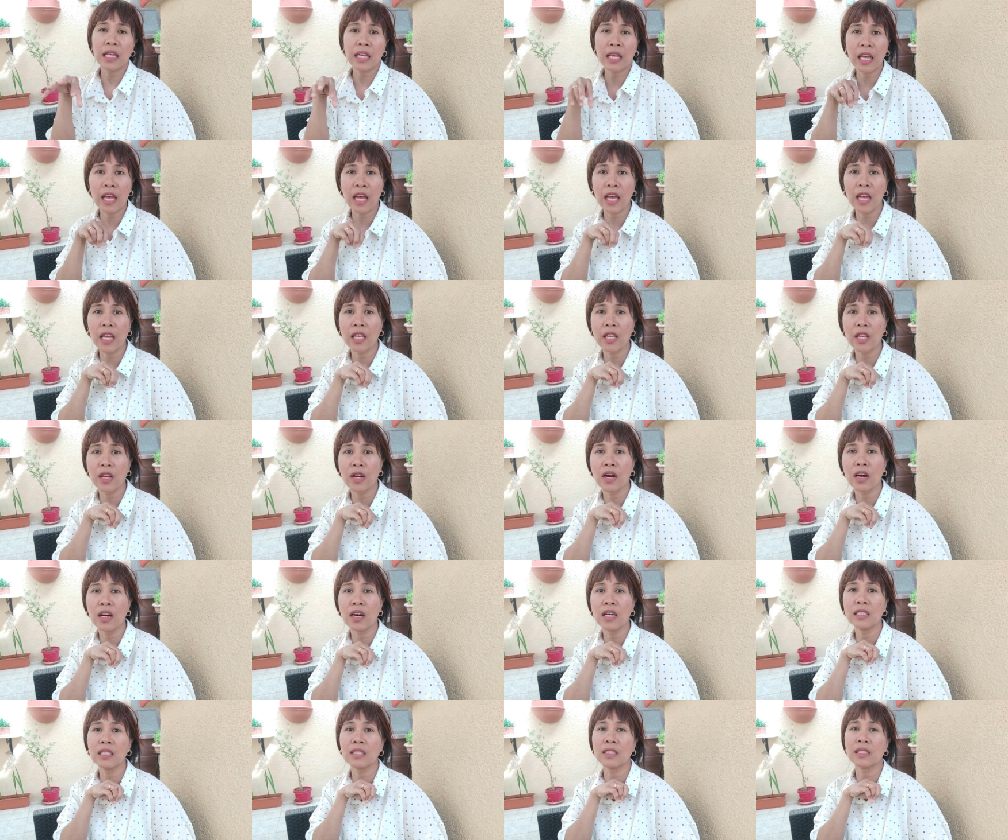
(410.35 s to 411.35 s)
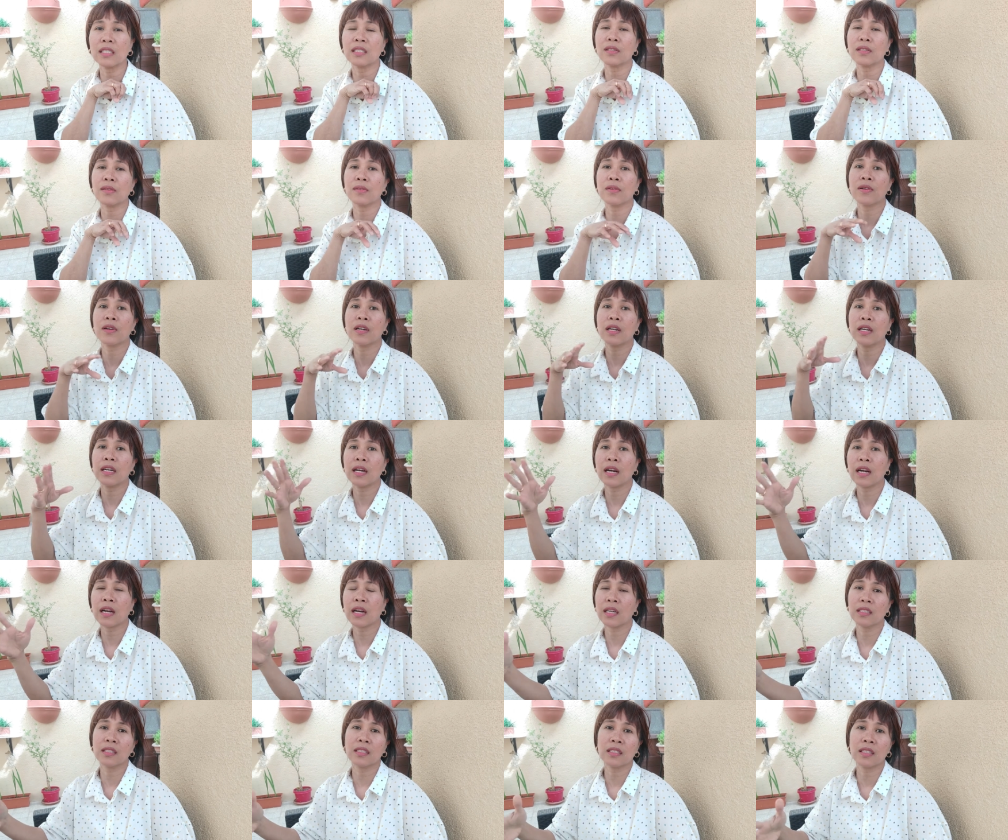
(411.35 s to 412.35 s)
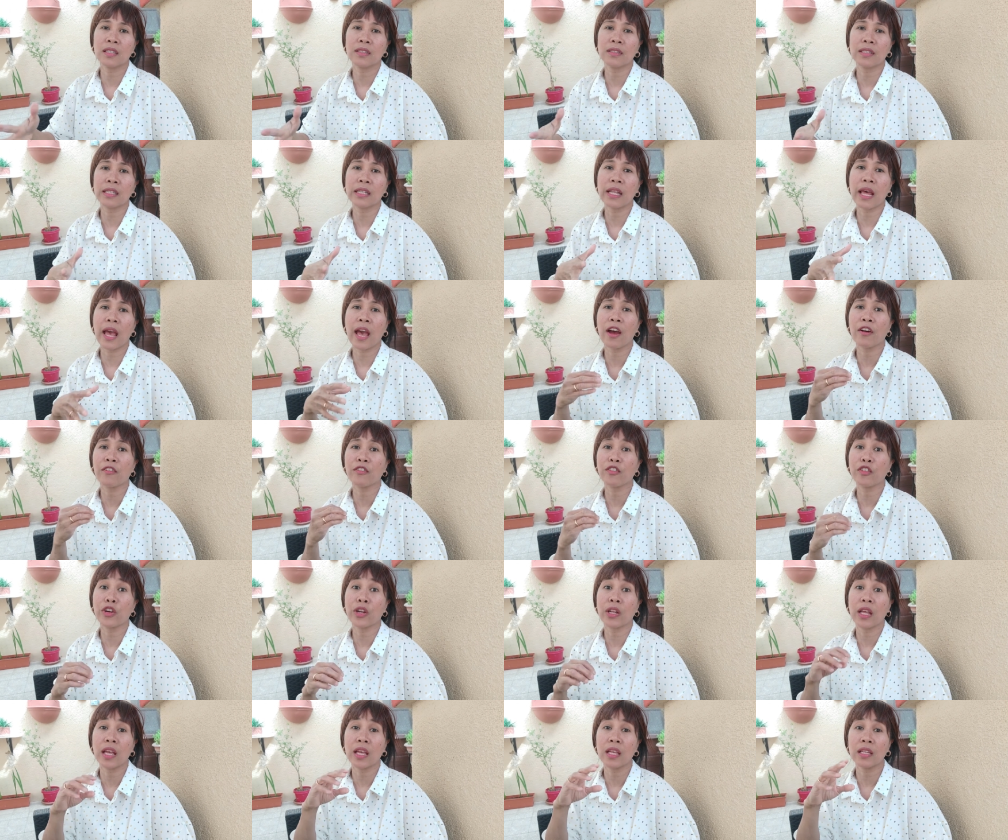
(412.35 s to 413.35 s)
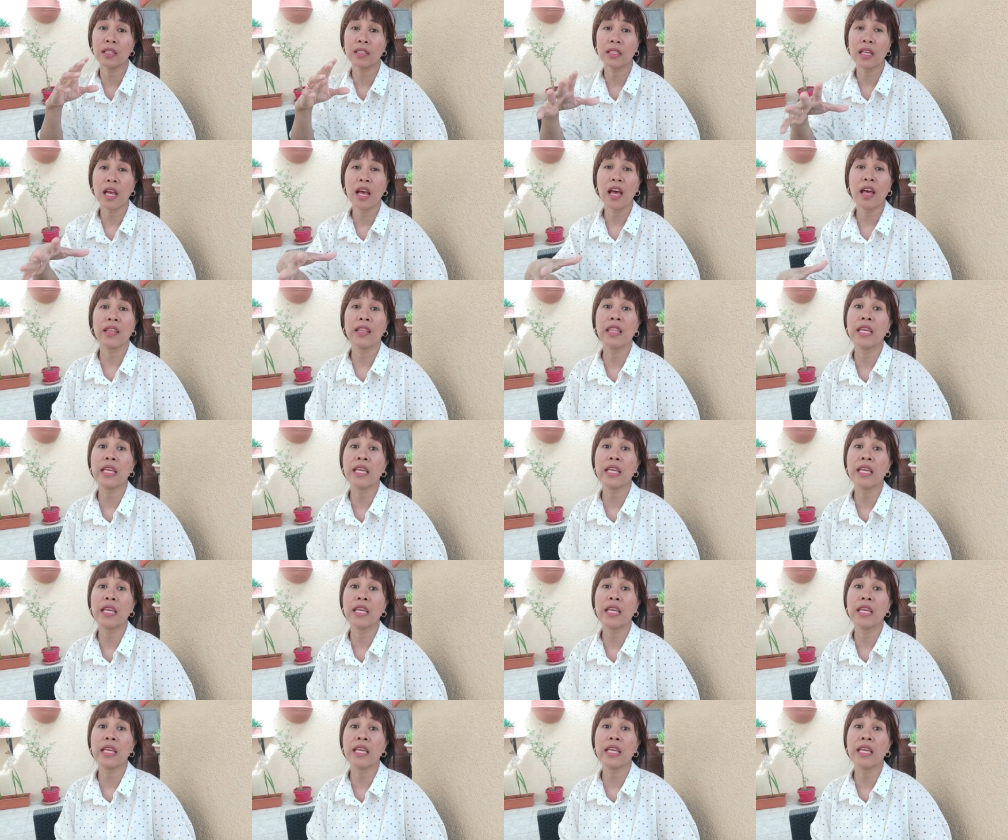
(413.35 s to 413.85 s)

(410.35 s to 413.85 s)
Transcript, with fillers: chaos or concerted effort is